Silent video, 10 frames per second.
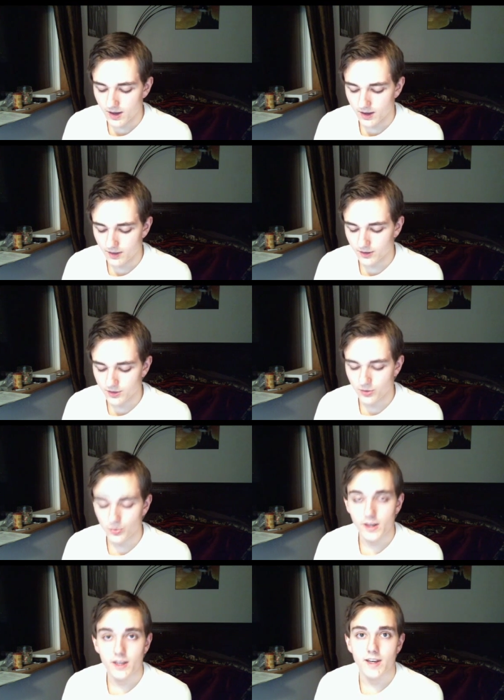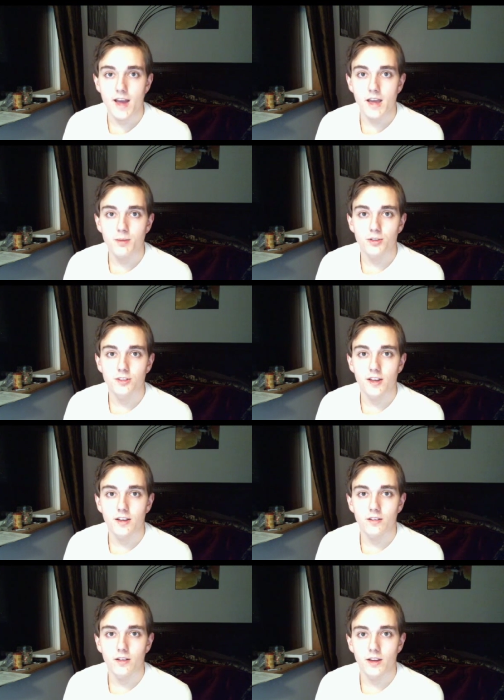There's 3
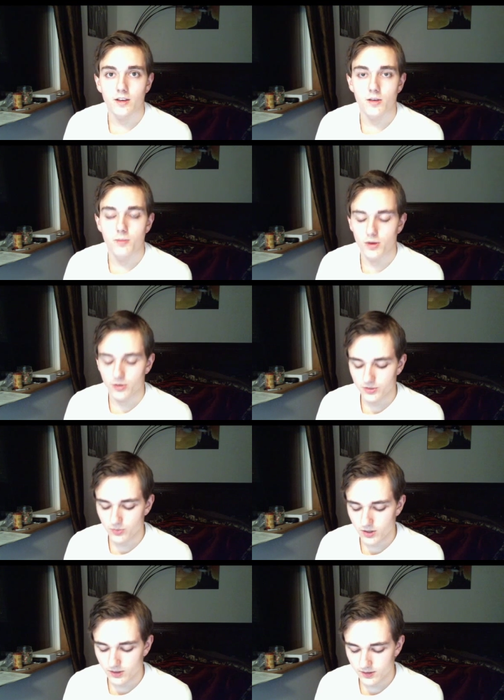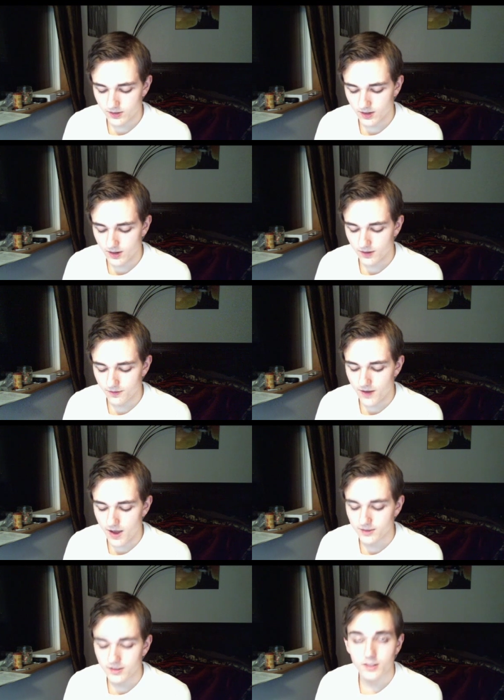9% income bonus ones, 5
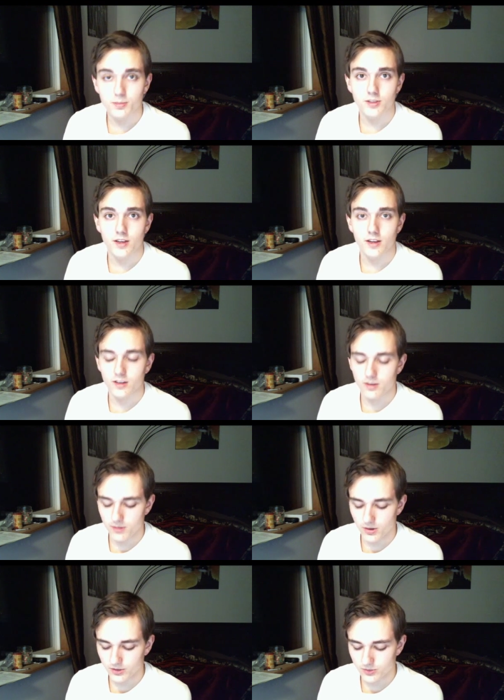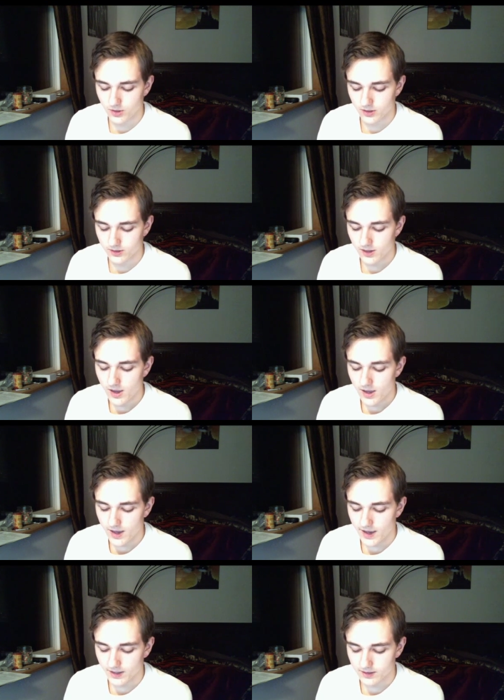6% income bonus ones,
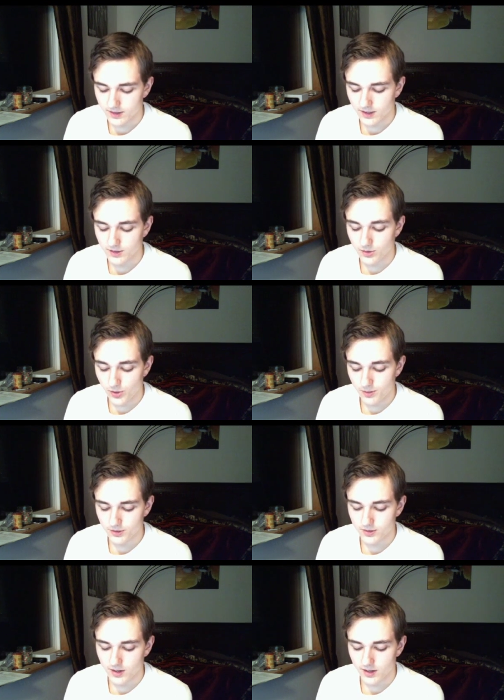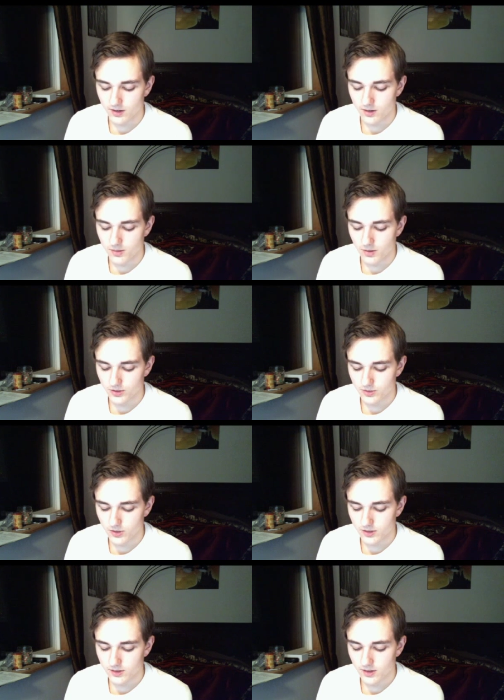and 6 3% income bonus
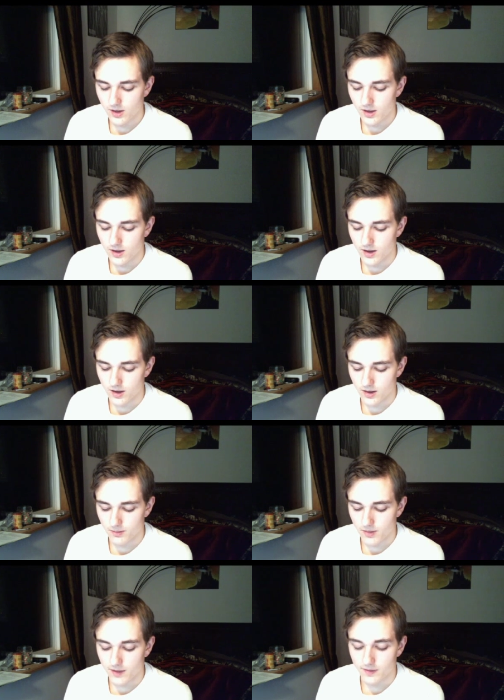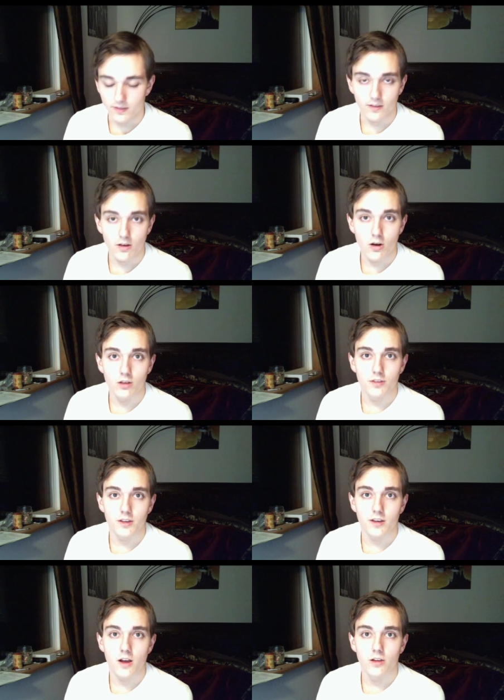ones. And all of
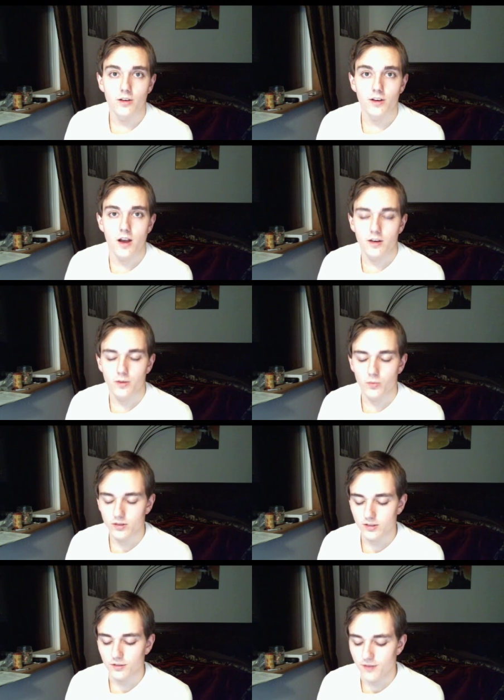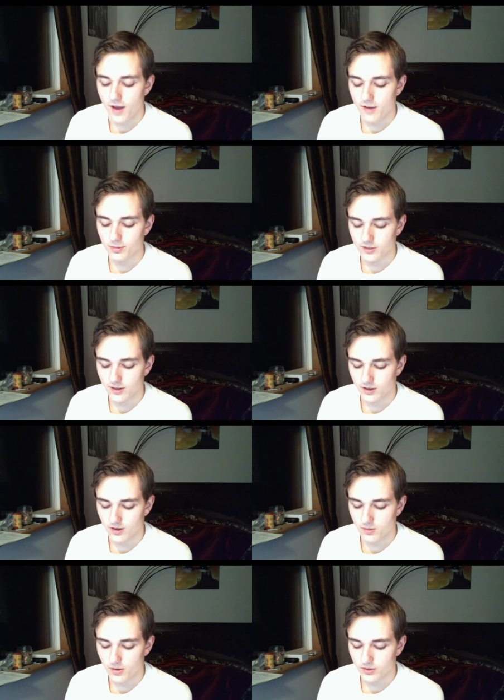the color and continent ones are 5%
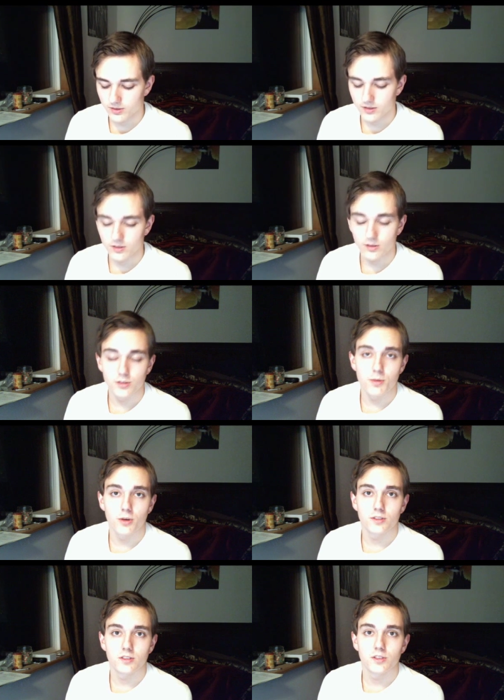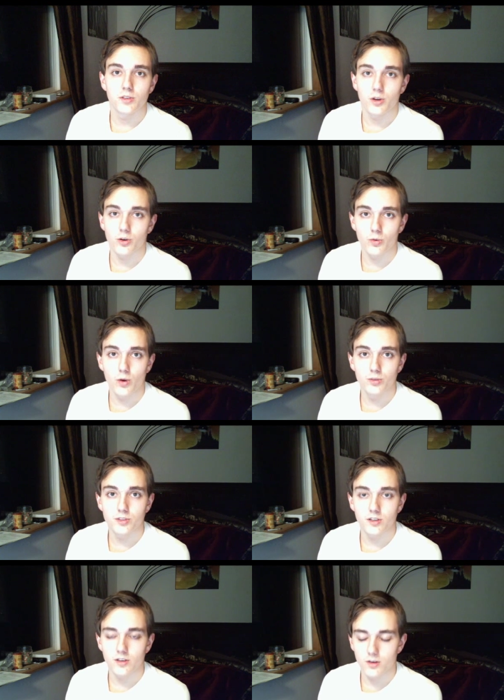income bonuses. And those are bonuses to your
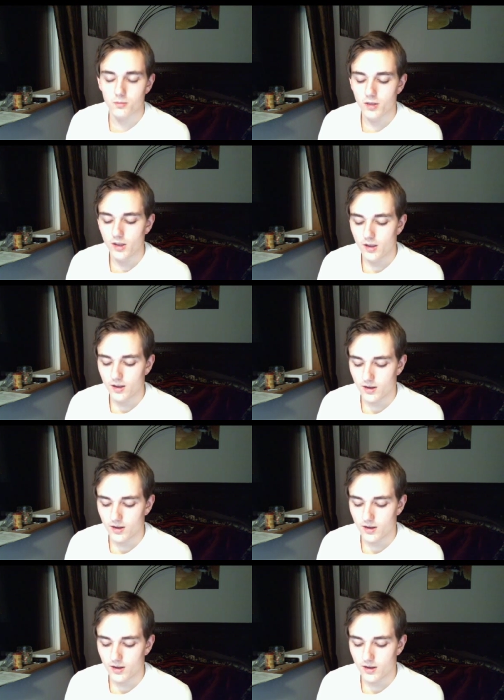gross income,